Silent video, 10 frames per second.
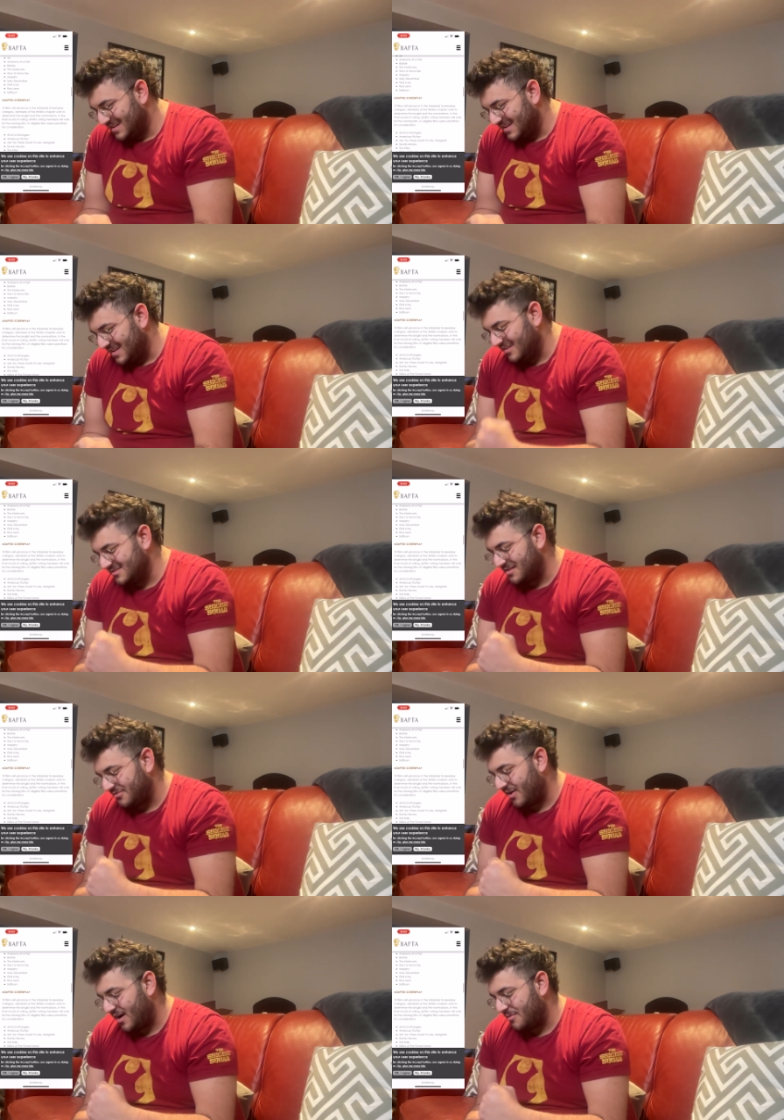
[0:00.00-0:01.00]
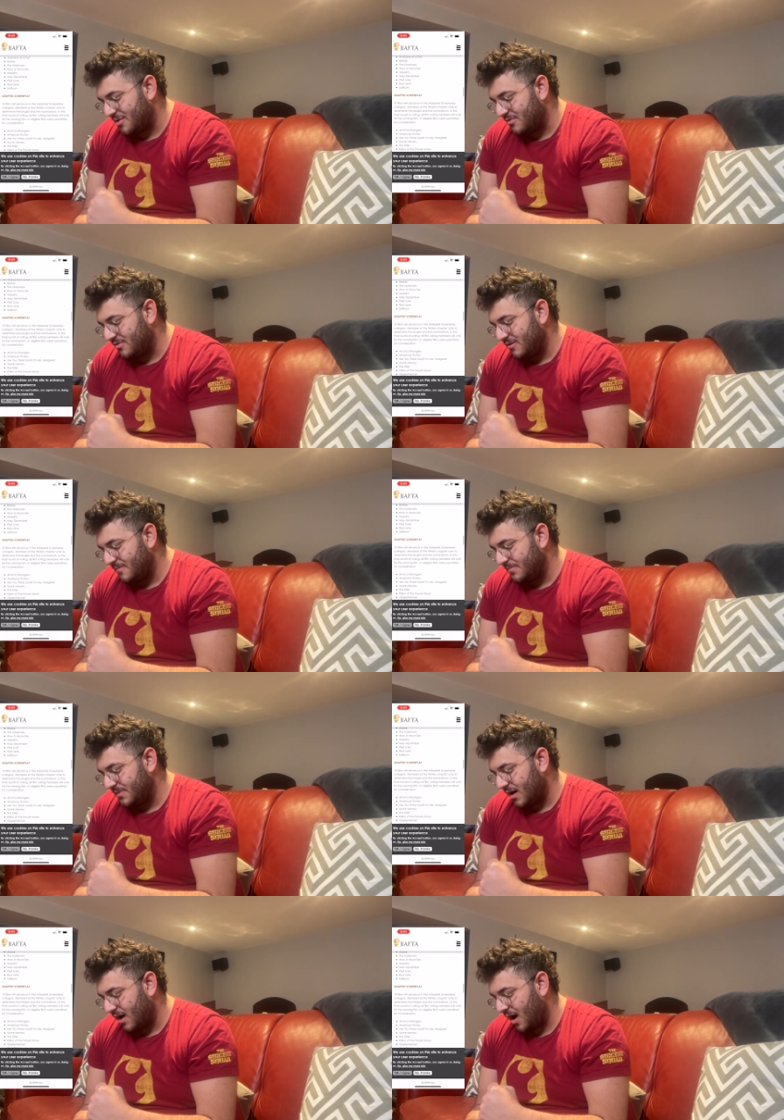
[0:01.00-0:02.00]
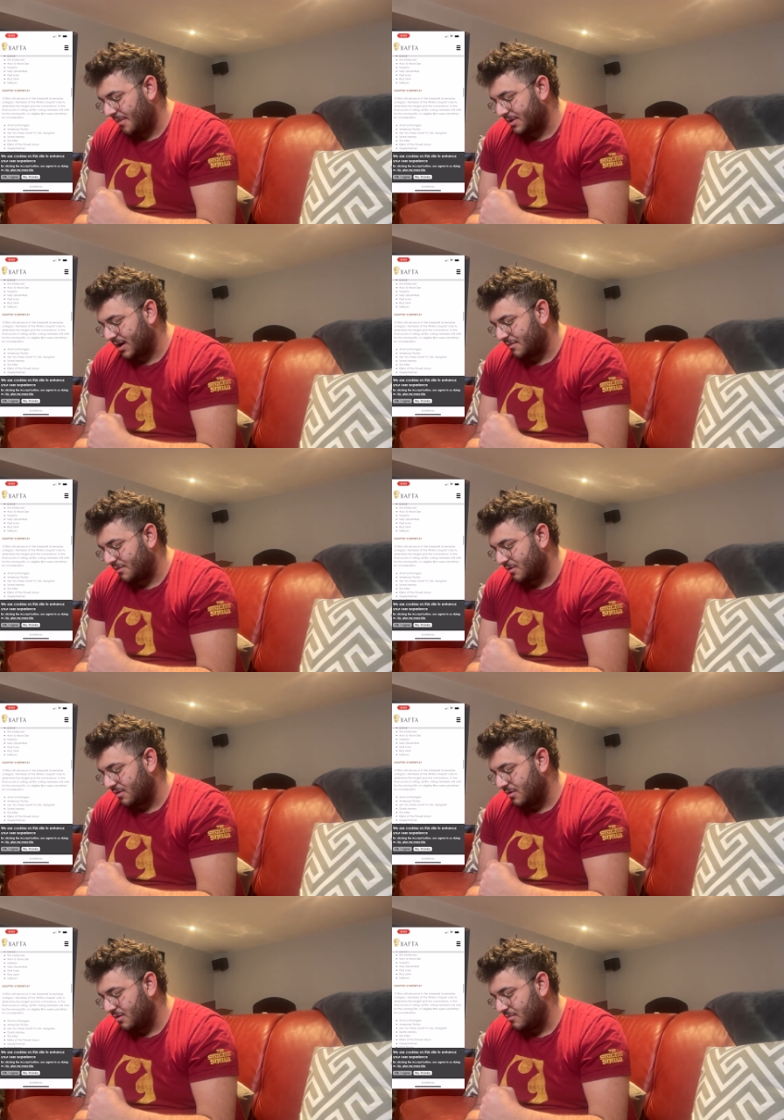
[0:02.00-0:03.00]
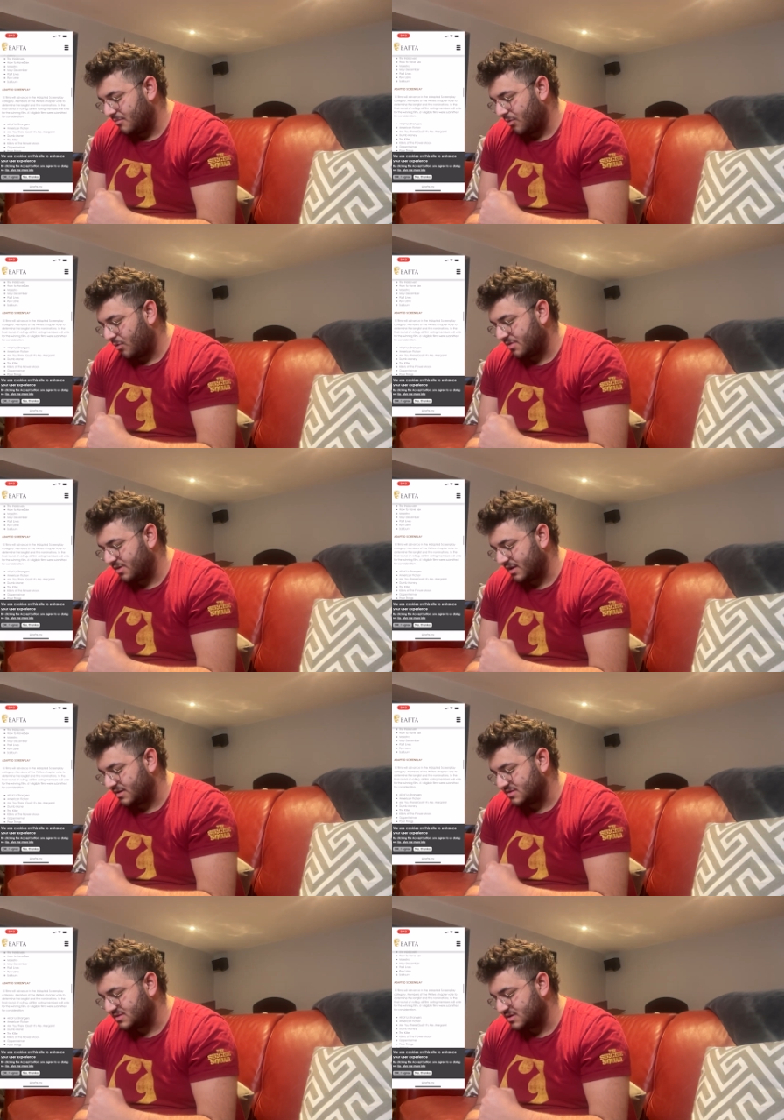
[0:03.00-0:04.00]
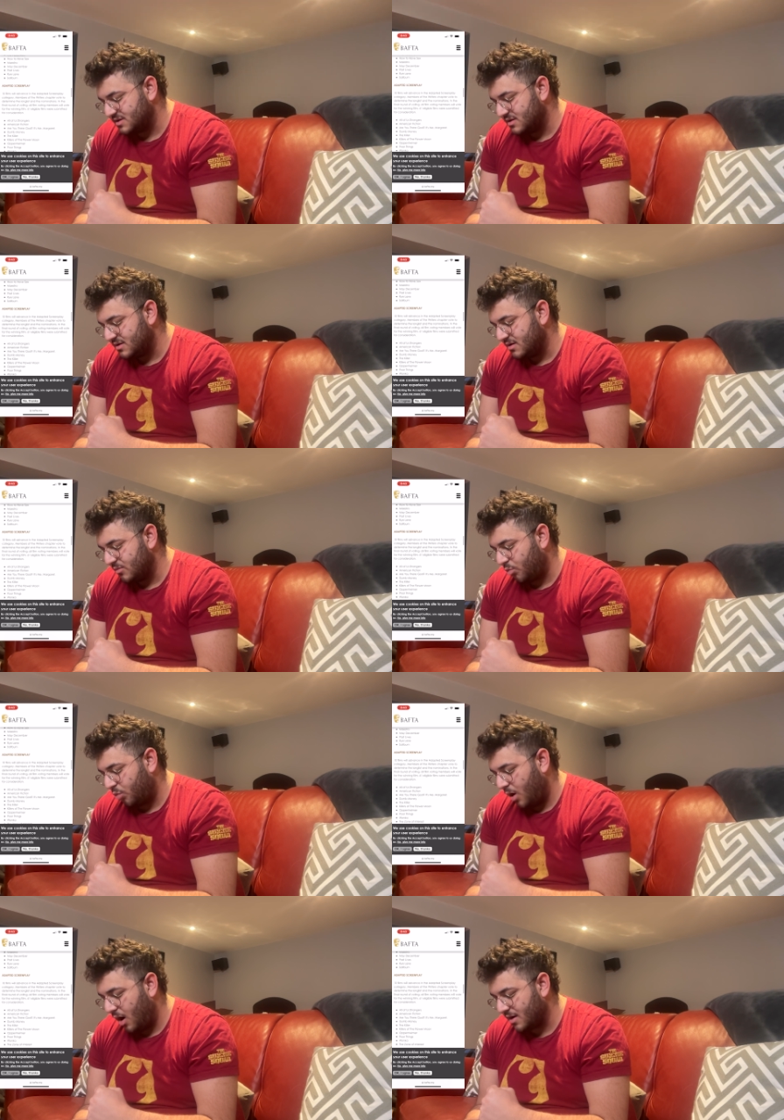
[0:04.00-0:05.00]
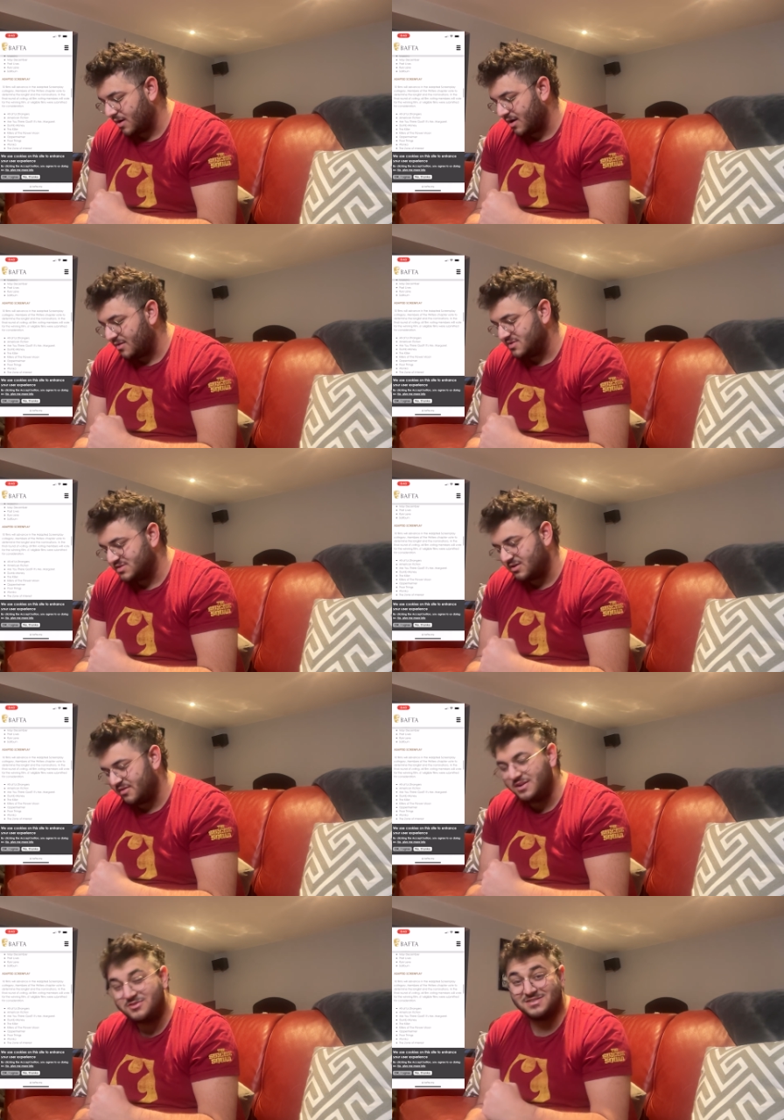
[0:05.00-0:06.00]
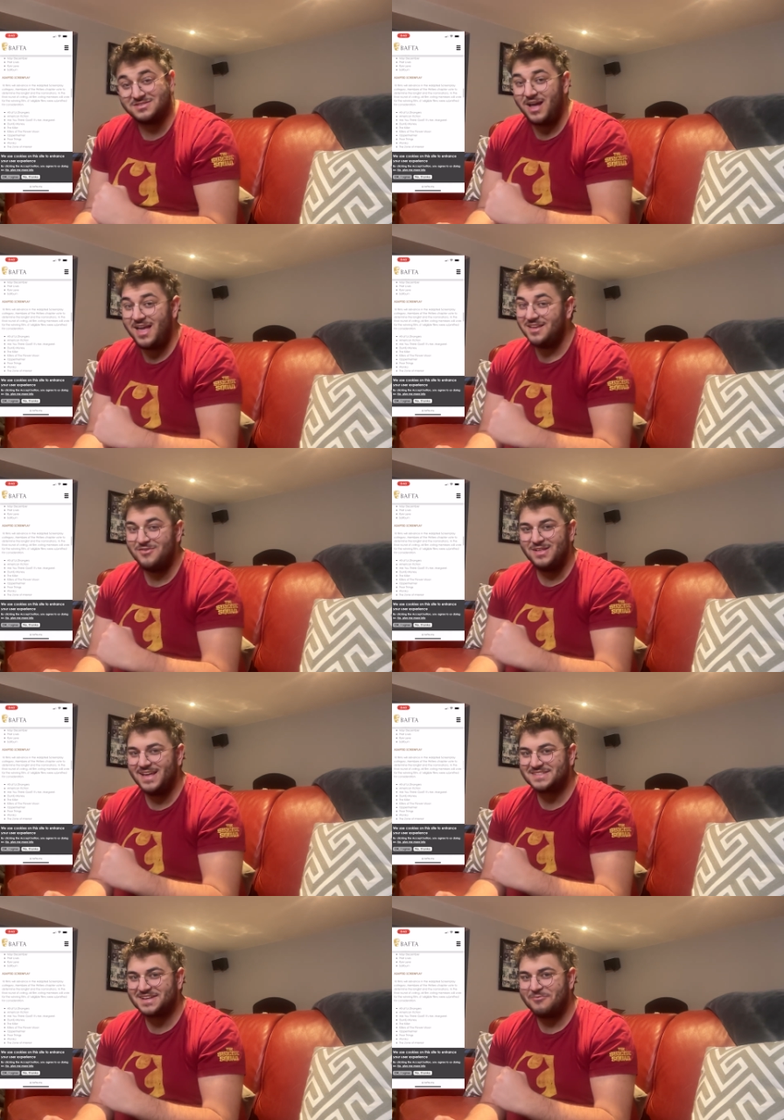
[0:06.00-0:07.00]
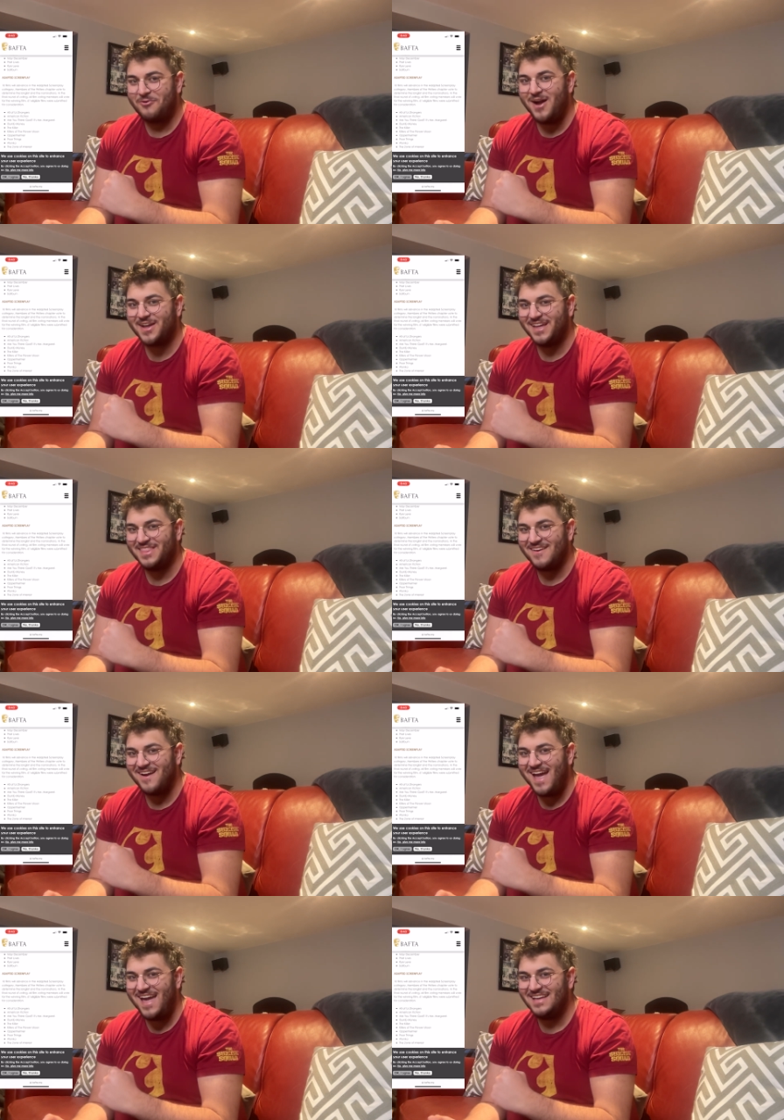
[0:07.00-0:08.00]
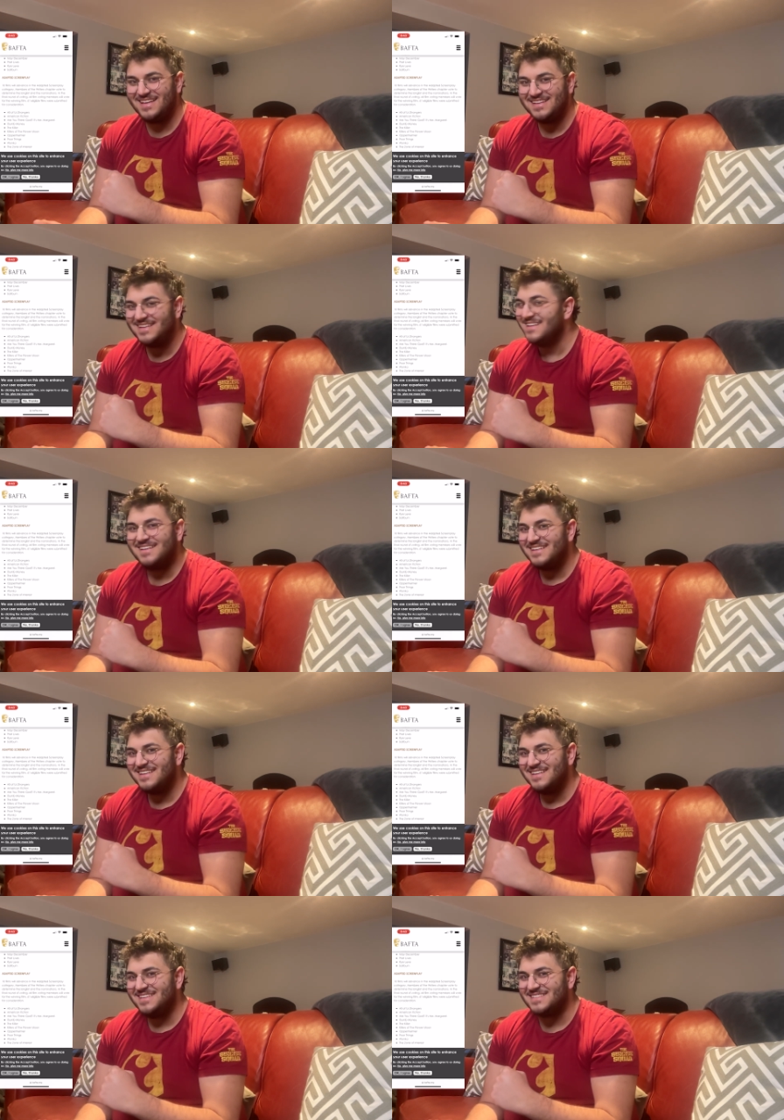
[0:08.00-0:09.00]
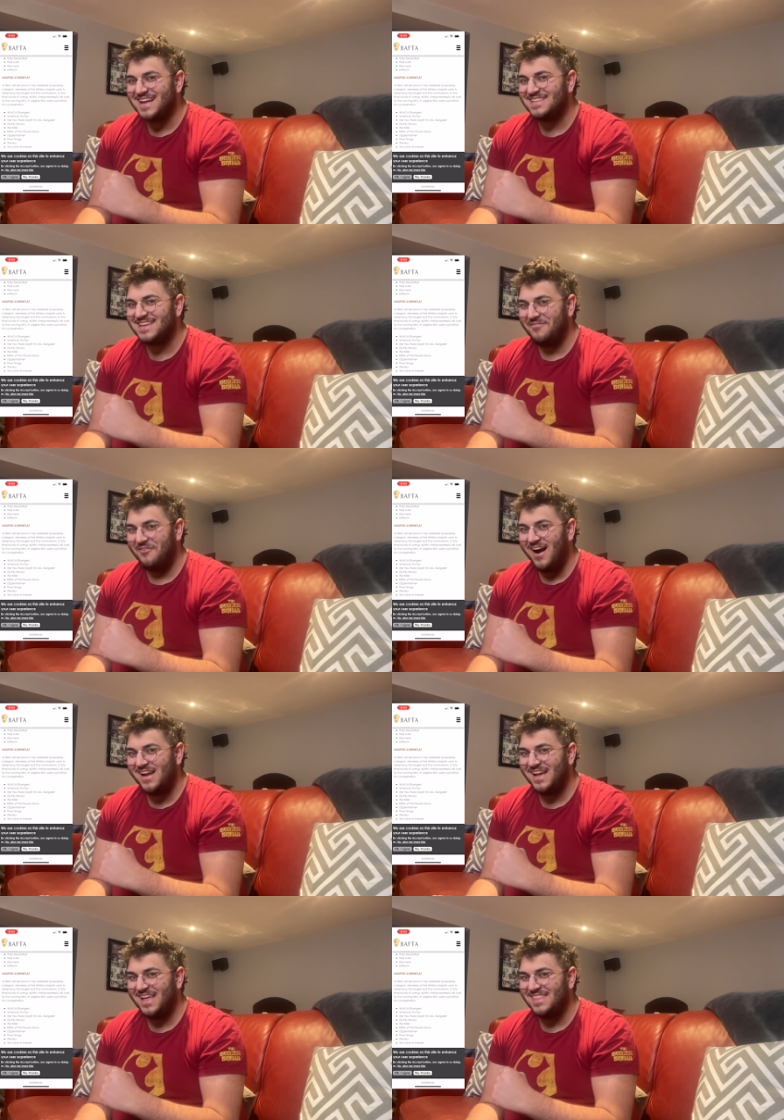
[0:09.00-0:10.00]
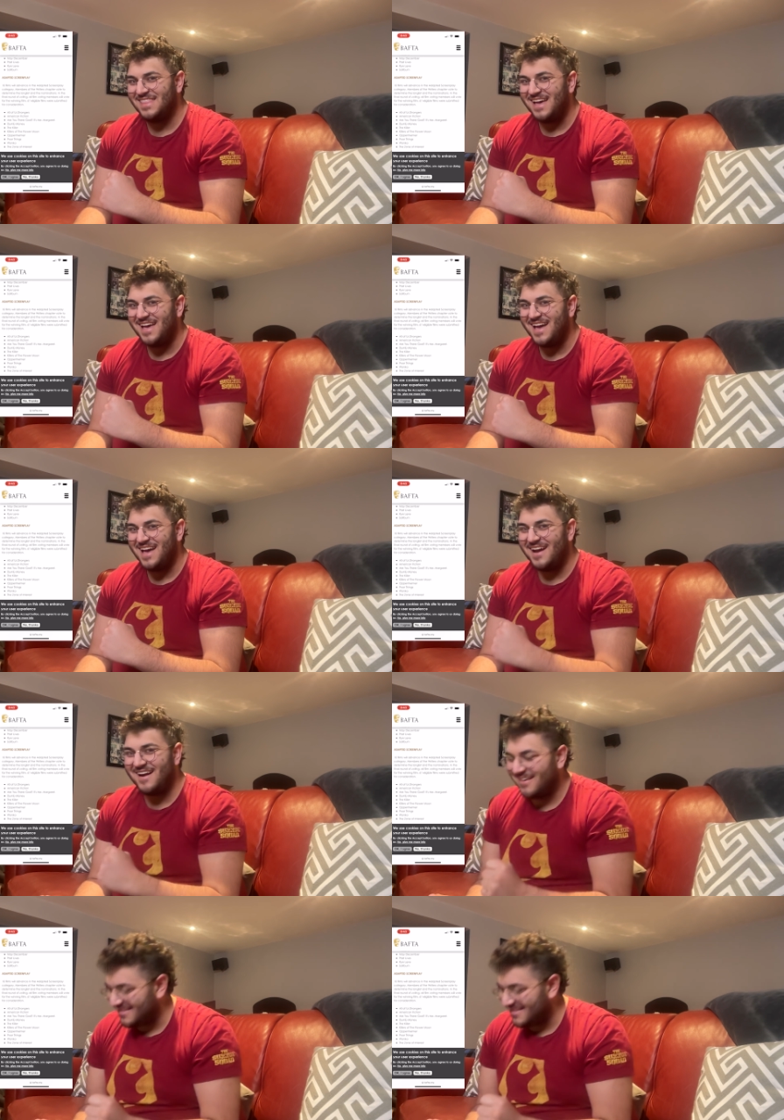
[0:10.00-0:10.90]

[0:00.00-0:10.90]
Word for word: Killers of the Flower Moon. Oppenheimer. Poor Things. Wonka in the zone of interest. Hey, you really have to get Wonka in there, eh? You just have to get Wonka in there.